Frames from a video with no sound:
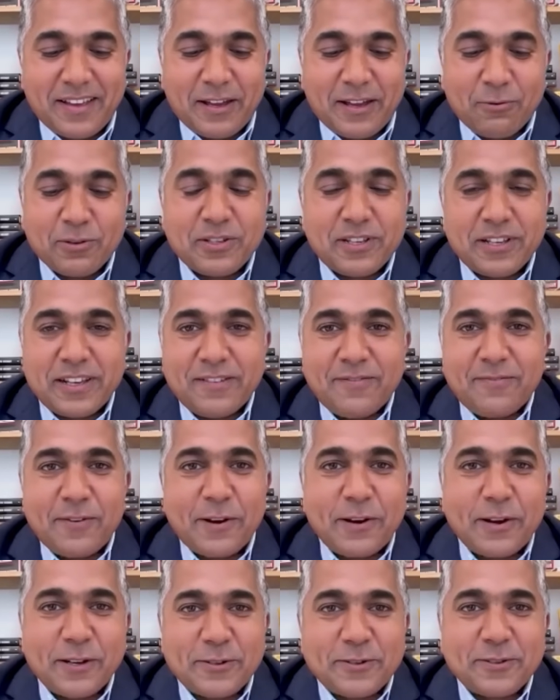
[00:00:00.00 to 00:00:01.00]
It was a
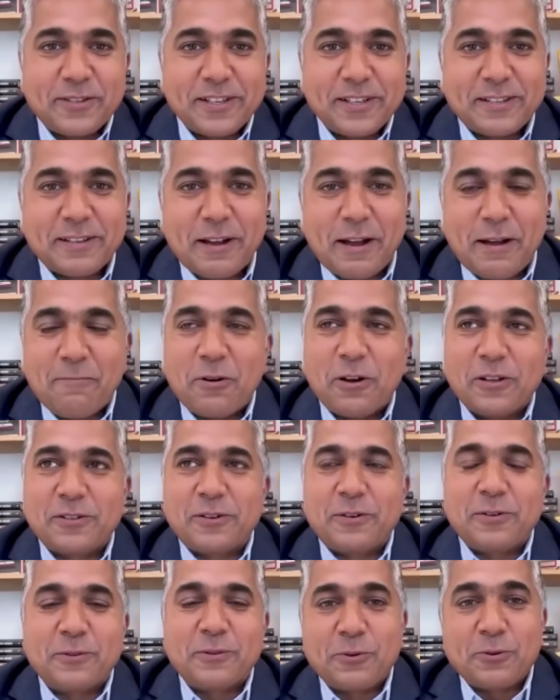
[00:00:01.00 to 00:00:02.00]
very interesting time,
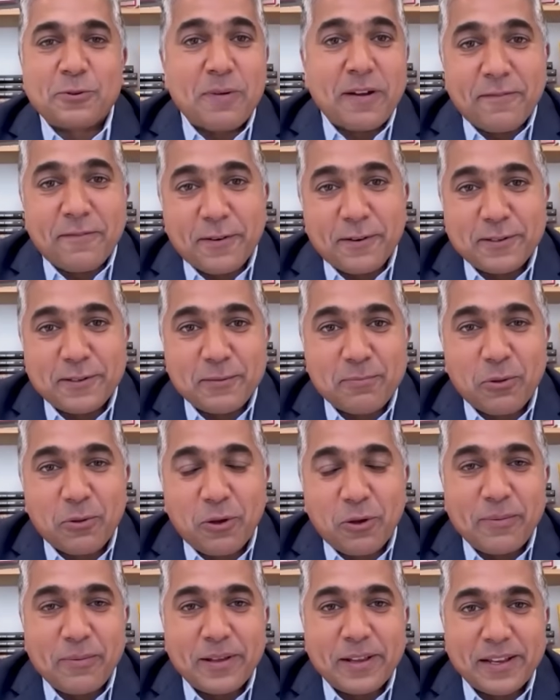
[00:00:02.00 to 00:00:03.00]
Walter. So it was my first
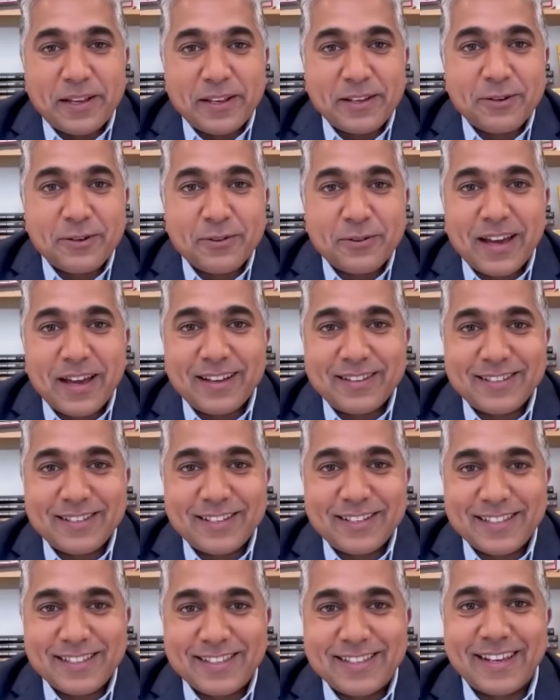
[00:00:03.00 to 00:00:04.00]
deployment in two
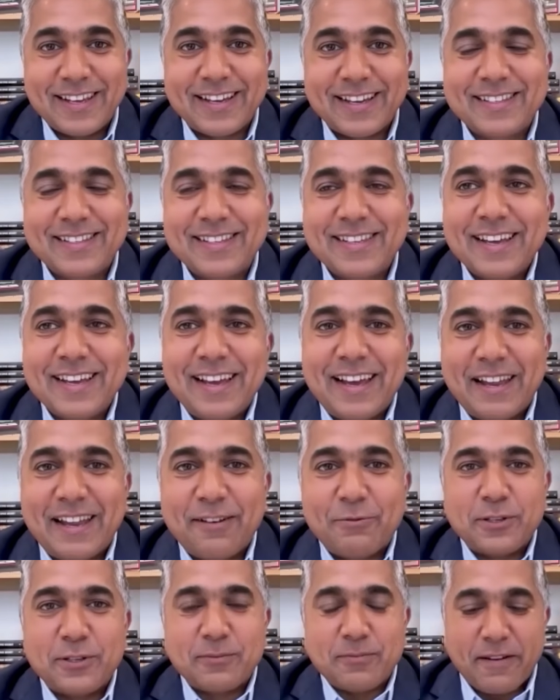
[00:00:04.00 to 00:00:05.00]
thousand six, and
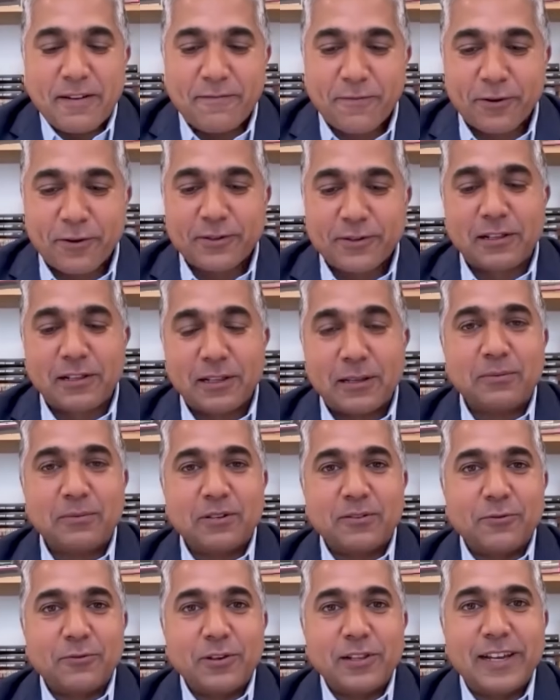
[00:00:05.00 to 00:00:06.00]
it was my first
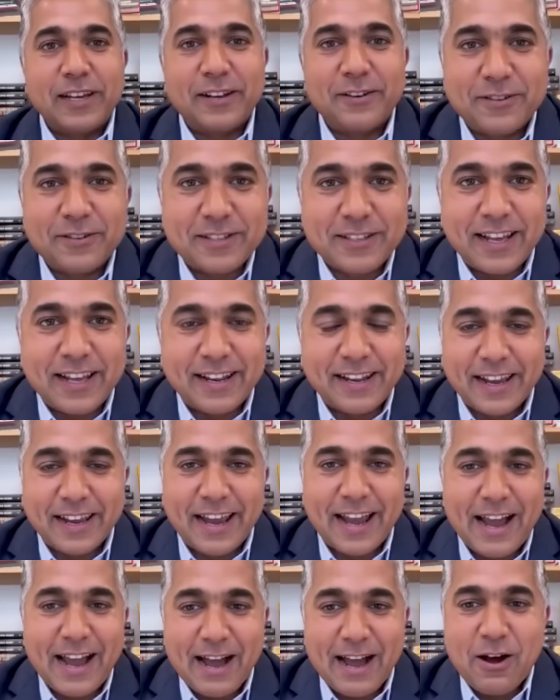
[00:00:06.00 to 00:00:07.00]
glimpse of really
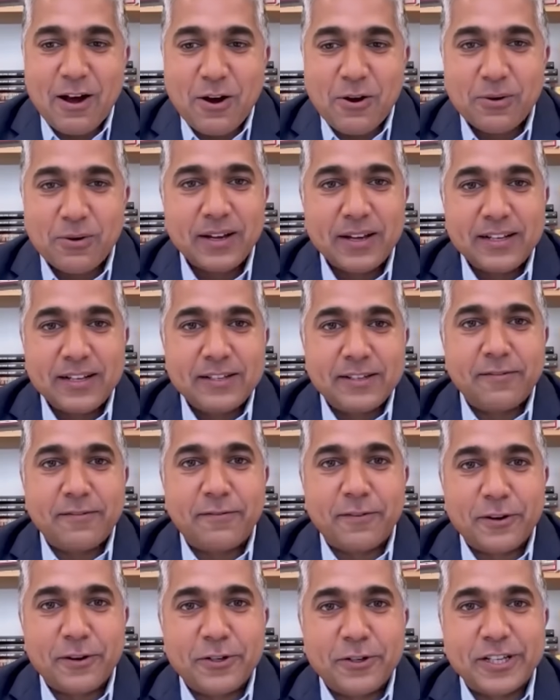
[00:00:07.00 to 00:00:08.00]
understanding how
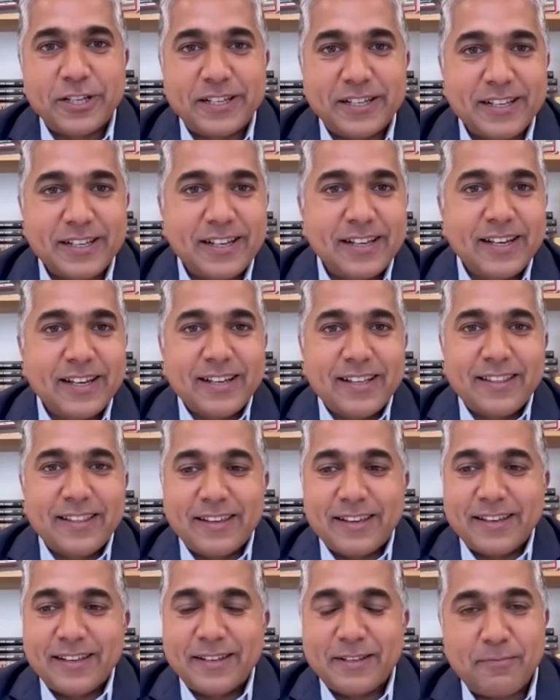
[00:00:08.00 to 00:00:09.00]
divergent
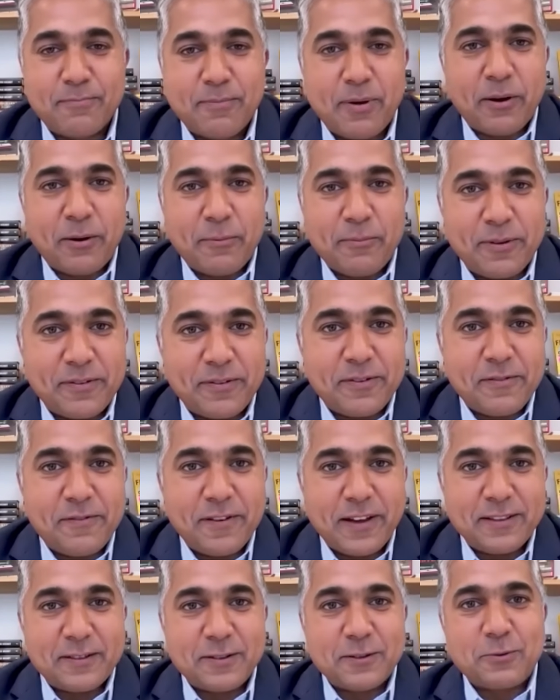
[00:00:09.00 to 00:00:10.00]
the Department of
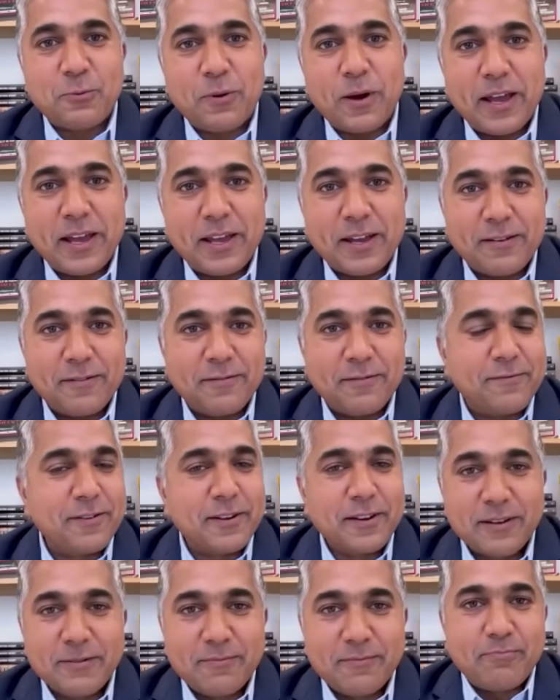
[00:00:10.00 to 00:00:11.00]
Defense's way of
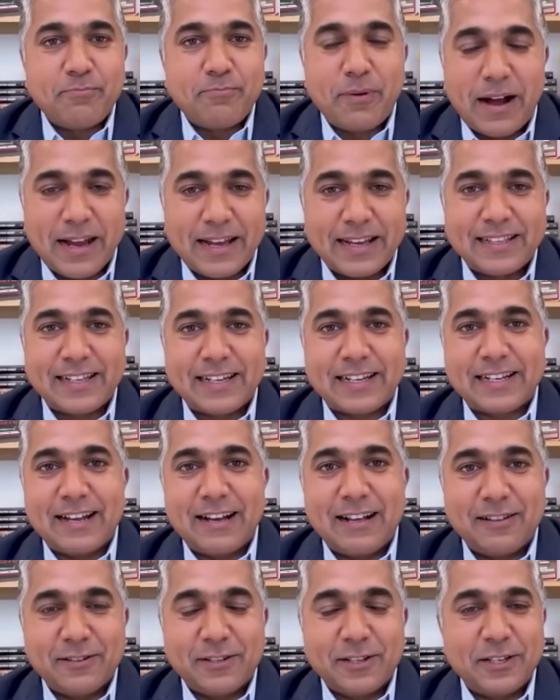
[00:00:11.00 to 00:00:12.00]
buying
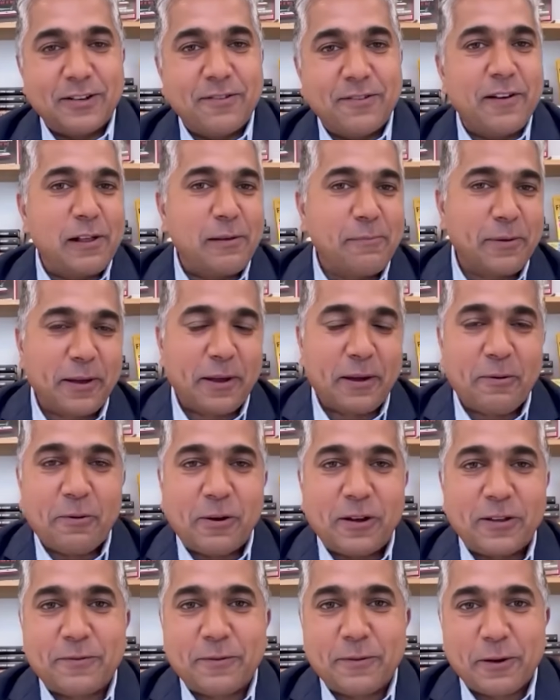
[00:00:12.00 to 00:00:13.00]
technology and developing it
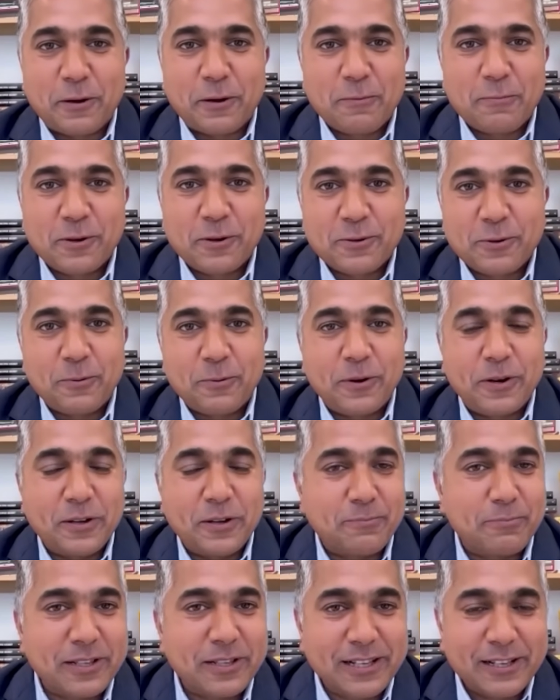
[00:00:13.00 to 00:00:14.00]
was from the commercial
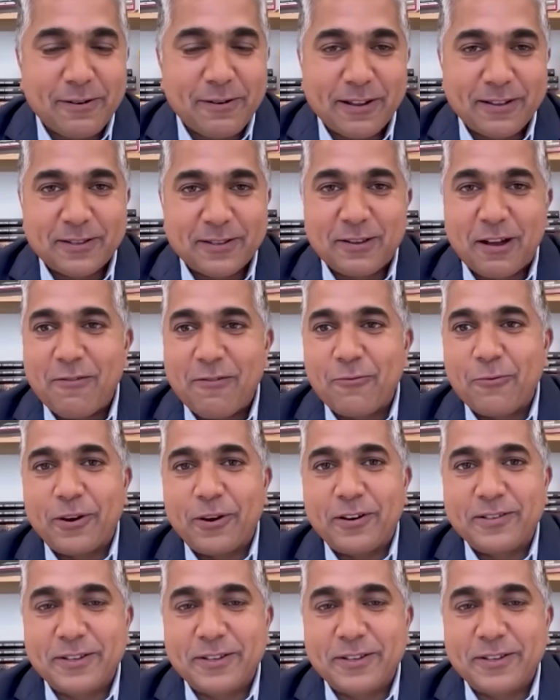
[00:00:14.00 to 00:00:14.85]
world, particularly around software.